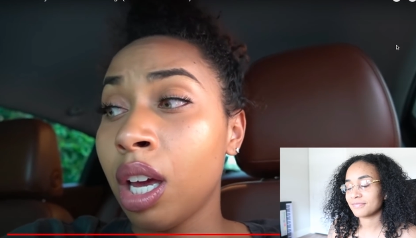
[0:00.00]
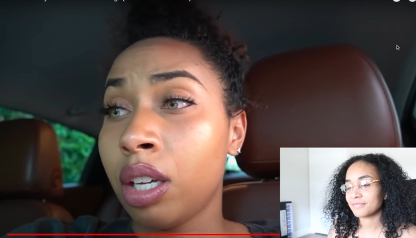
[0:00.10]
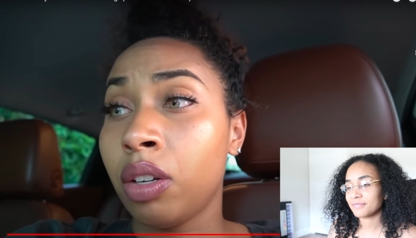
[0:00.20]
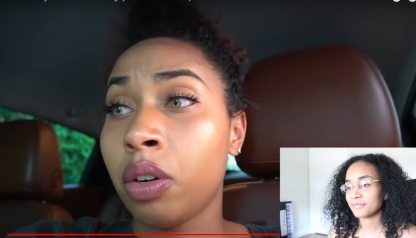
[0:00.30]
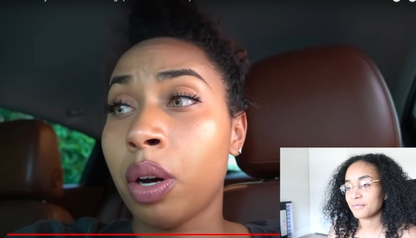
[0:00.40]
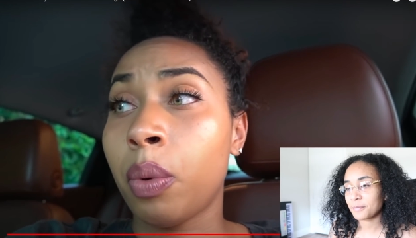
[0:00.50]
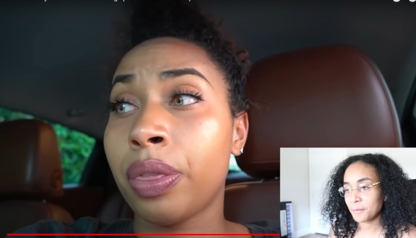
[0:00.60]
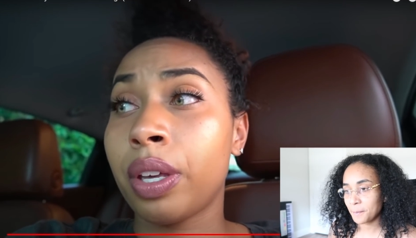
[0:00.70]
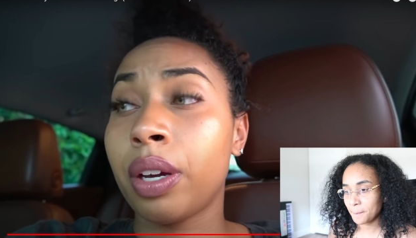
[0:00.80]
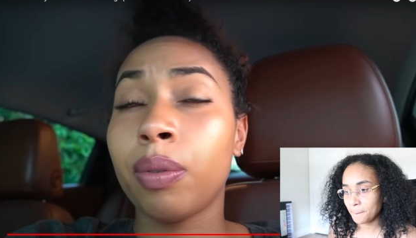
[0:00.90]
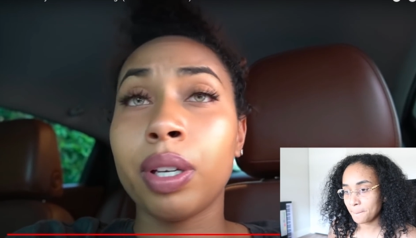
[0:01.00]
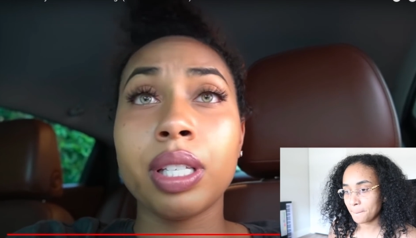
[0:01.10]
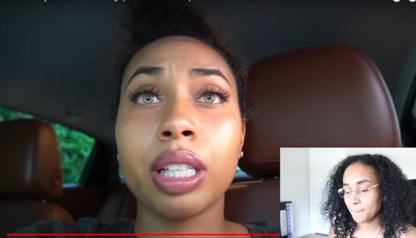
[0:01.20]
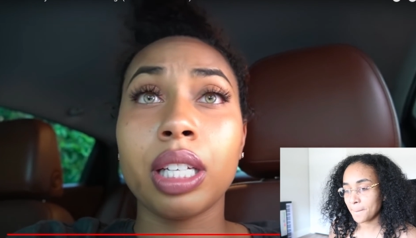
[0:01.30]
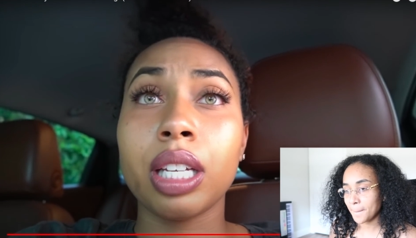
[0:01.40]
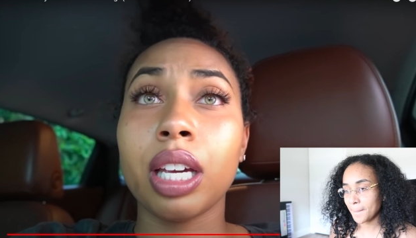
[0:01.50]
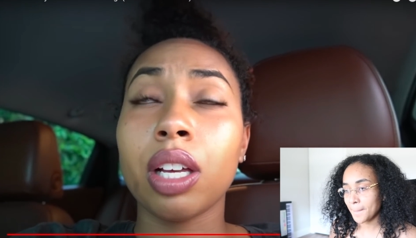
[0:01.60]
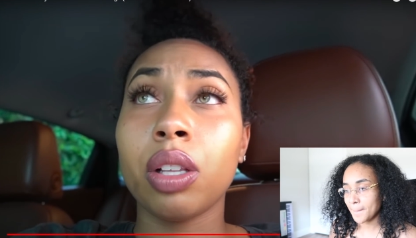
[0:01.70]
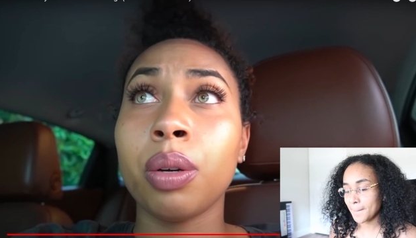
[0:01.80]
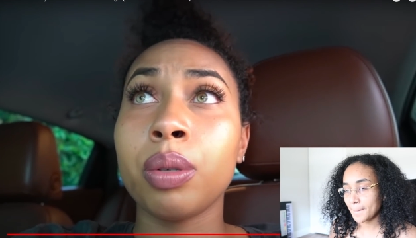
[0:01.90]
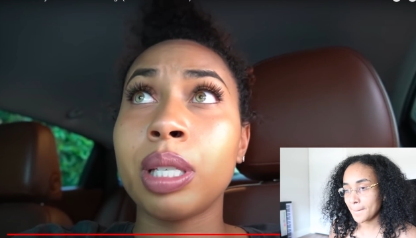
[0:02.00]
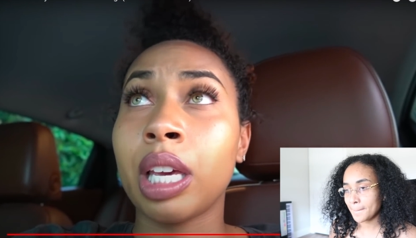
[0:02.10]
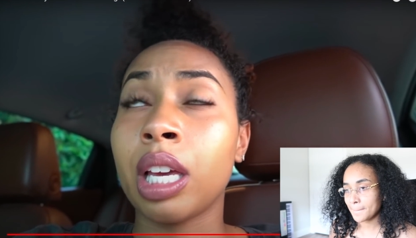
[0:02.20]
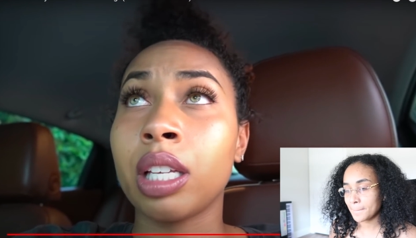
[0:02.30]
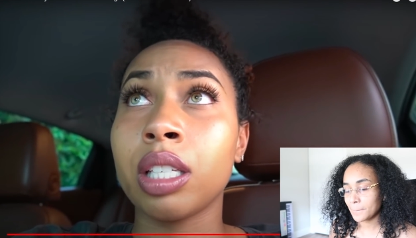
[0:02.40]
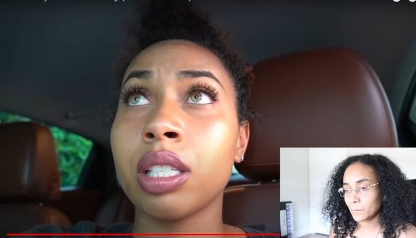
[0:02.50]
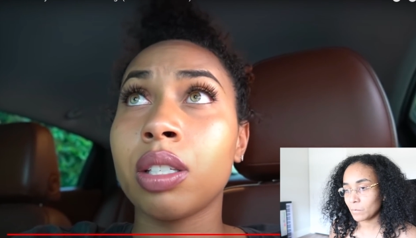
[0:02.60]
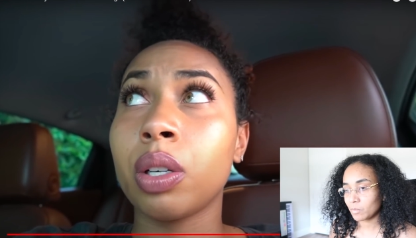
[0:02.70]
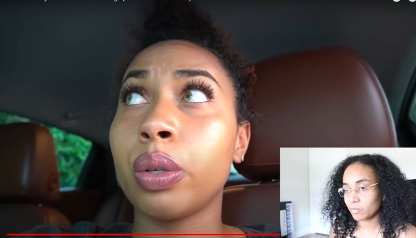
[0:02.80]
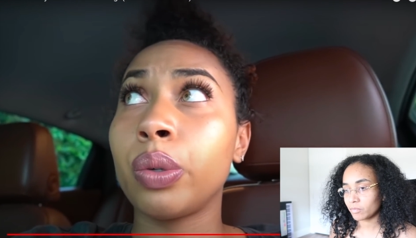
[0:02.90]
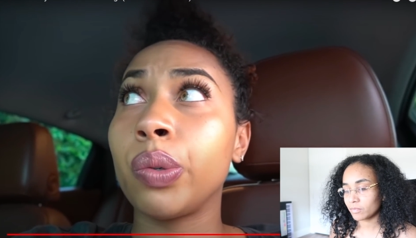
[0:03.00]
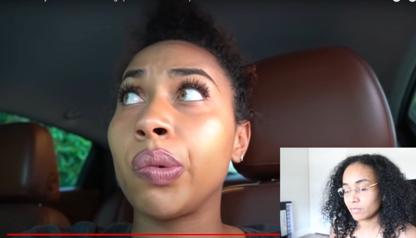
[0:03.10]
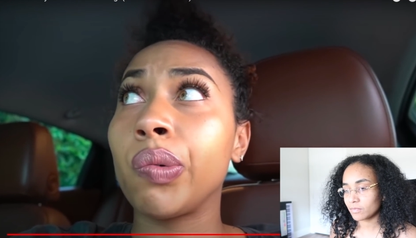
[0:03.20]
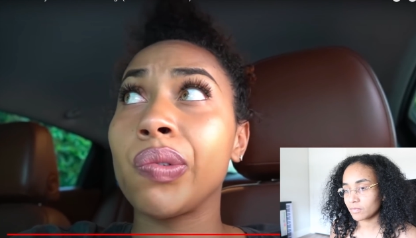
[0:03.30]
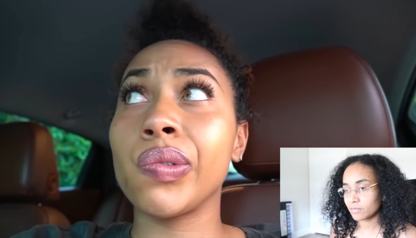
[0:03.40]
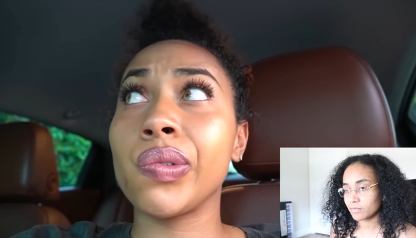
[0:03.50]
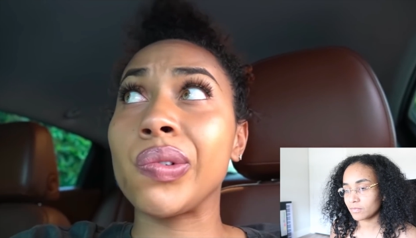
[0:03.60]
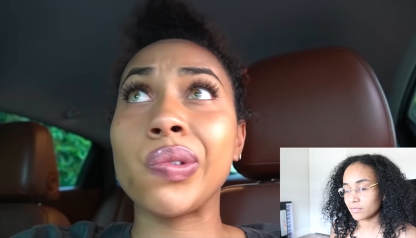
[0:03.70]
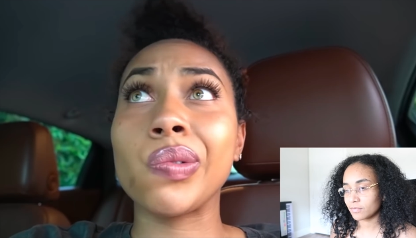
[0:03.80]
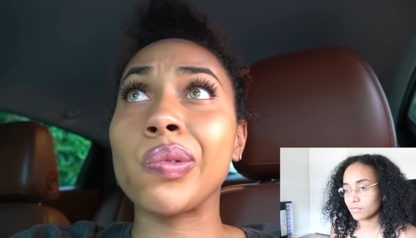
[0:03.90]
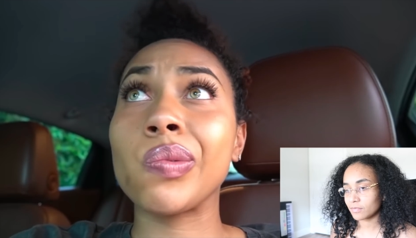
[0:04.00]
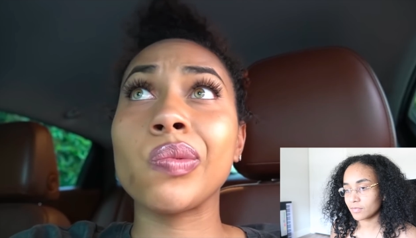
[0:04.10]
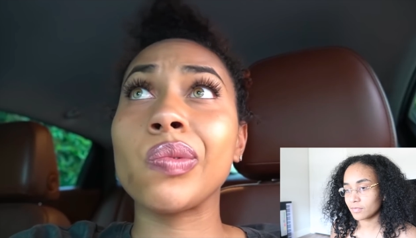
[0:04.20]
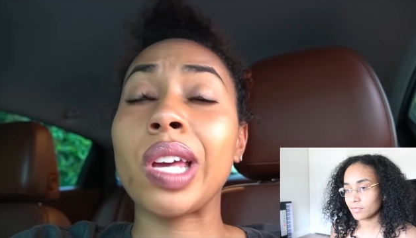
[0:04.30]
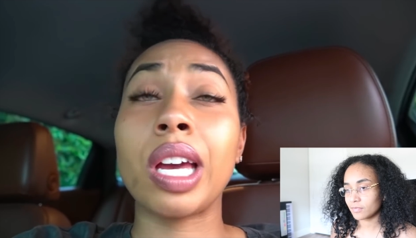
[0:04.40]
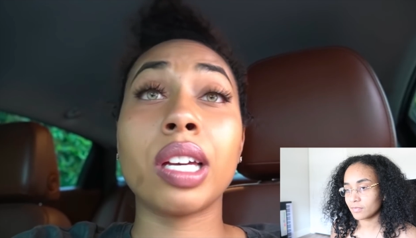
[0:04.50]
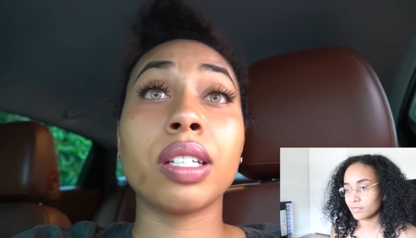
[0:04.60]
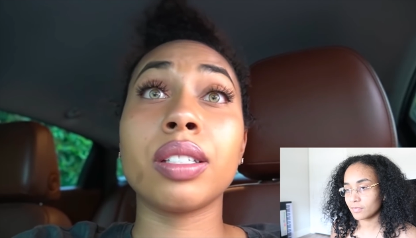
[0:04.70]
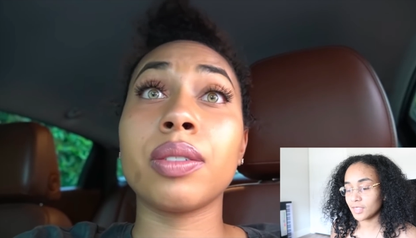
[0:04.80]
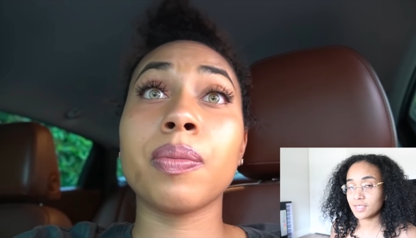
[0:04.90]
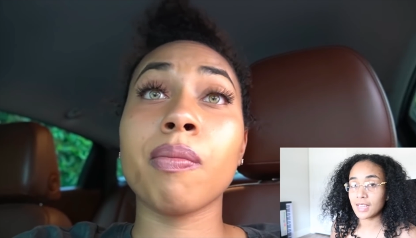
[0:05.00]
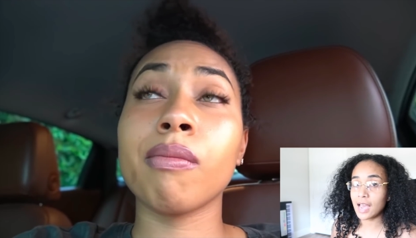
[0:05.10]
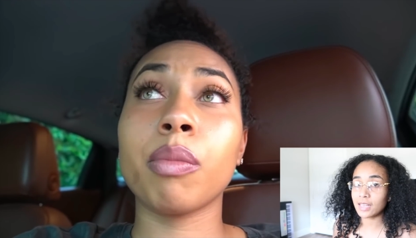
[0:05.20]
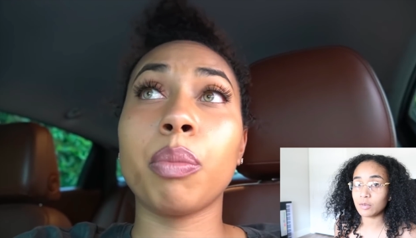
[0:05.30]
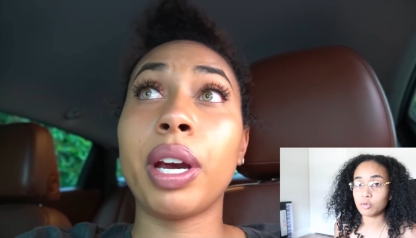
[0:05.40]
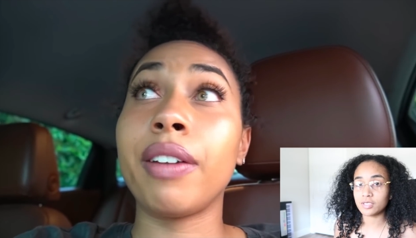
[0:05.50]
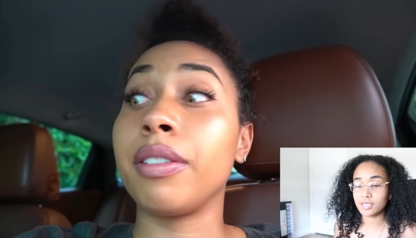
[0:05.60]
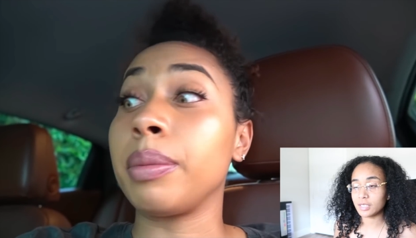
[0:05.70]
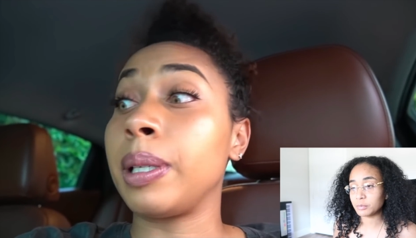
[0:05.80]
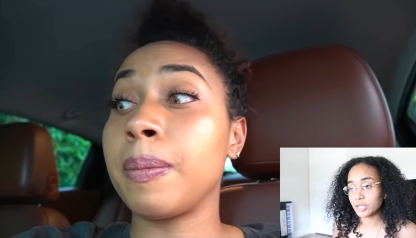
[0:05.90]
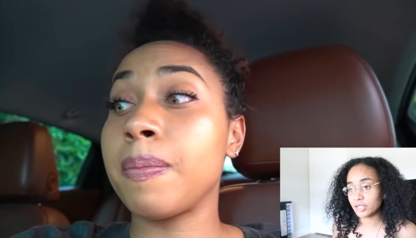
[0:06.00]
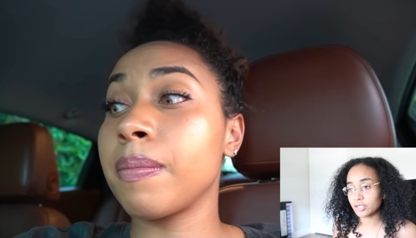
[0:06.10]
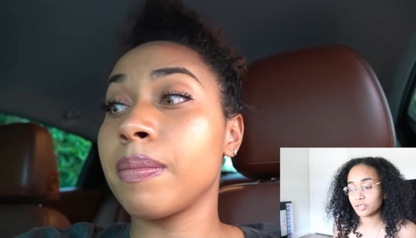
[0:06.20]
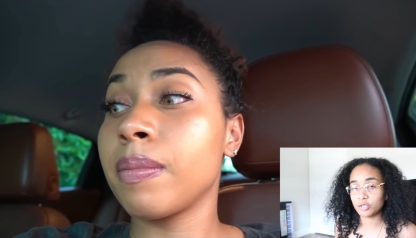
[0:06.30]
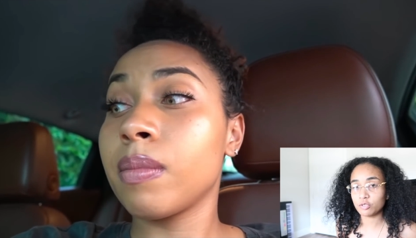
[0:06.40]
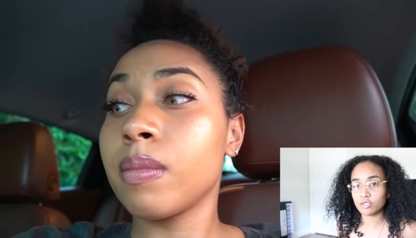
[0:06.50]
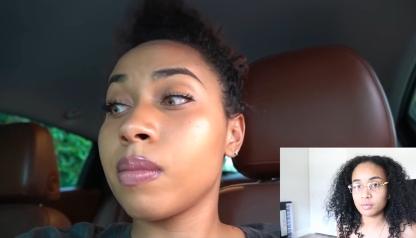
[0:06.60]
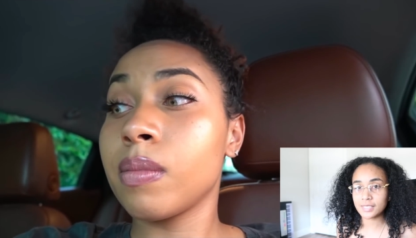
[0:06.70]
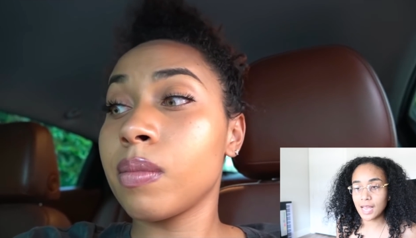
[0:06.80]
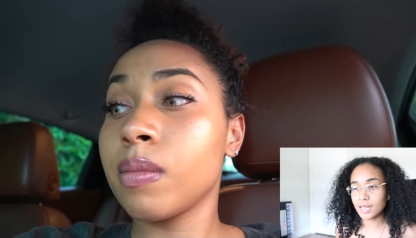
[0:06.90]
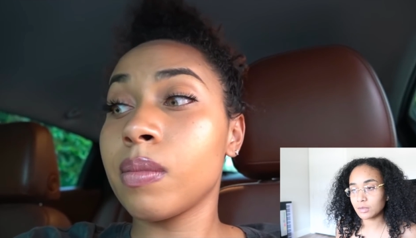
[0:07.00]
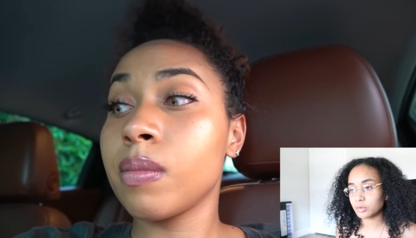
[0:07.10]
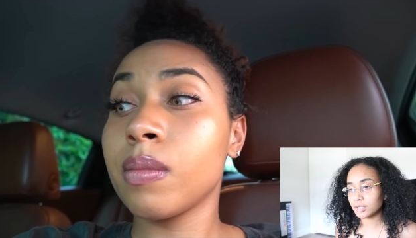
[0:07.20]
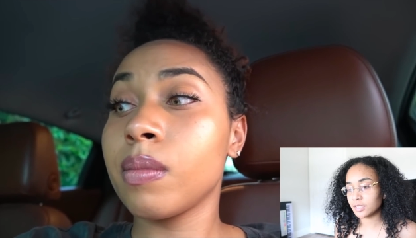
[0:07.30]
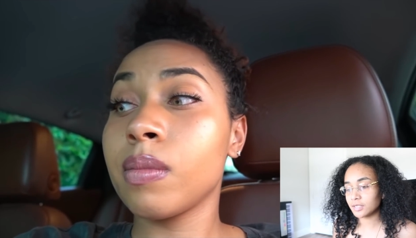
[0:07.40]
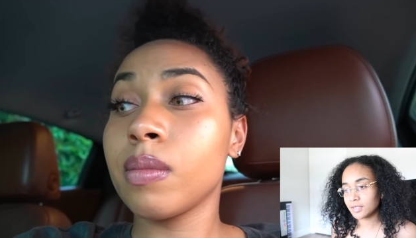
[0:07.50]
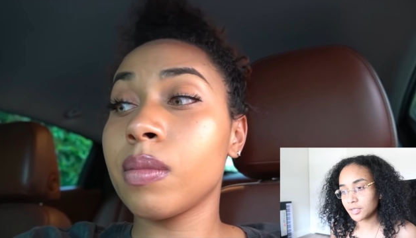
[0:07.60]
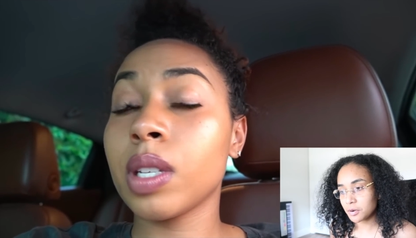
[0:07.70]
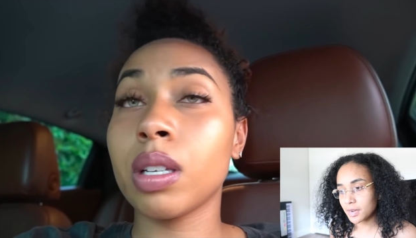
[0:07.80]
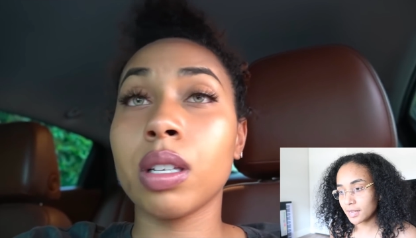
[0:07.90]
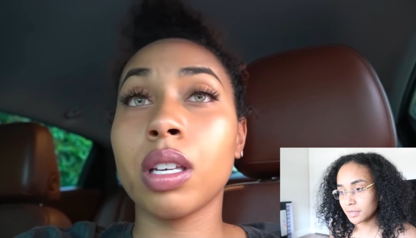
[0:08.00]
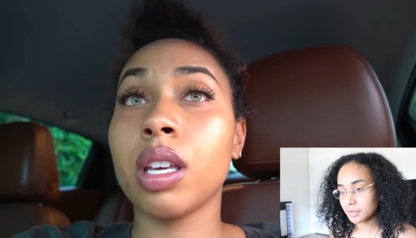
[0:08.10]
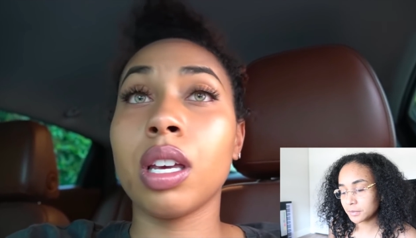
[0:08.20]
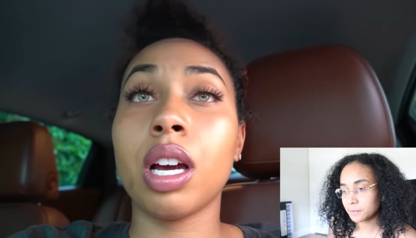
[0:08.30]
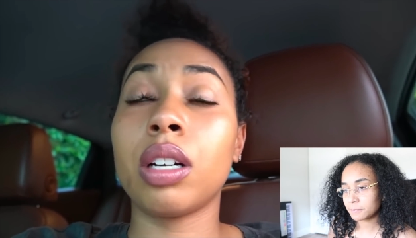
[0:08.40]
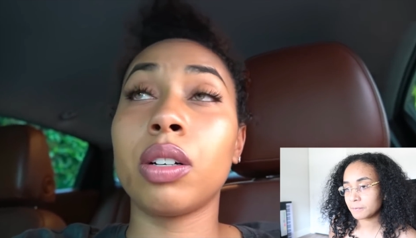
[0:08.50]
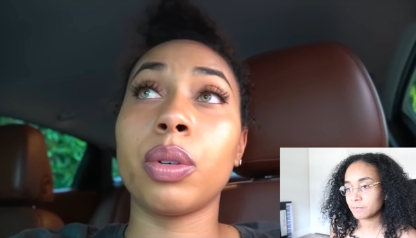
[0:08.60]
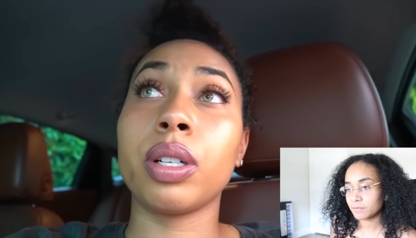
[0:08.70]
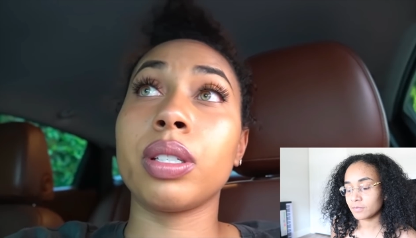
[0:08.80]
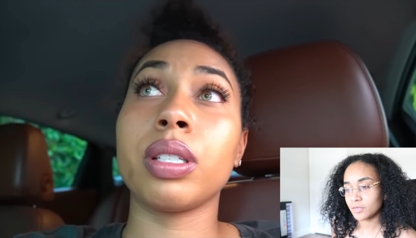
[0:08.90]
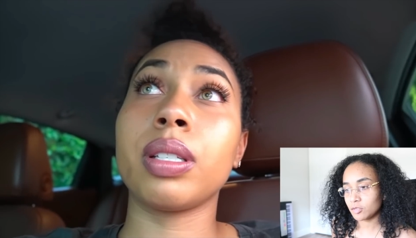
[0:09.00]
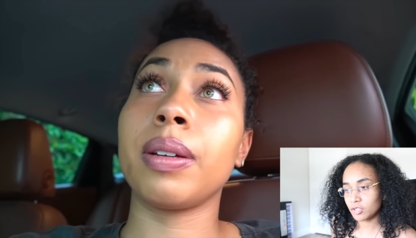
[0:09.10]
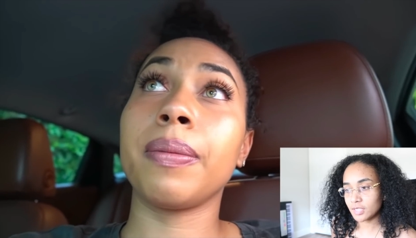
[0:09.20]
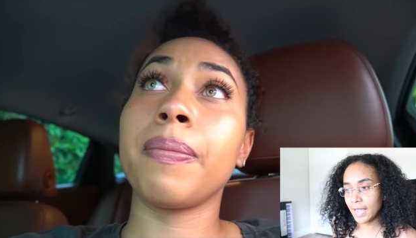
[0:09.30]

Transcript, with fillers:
Speaker 1: You know, I went there recently to get clothes again, so
Speaker 2: guys. This is Hollywood to them, y'all. YouTube is Hollywood. No cap. You just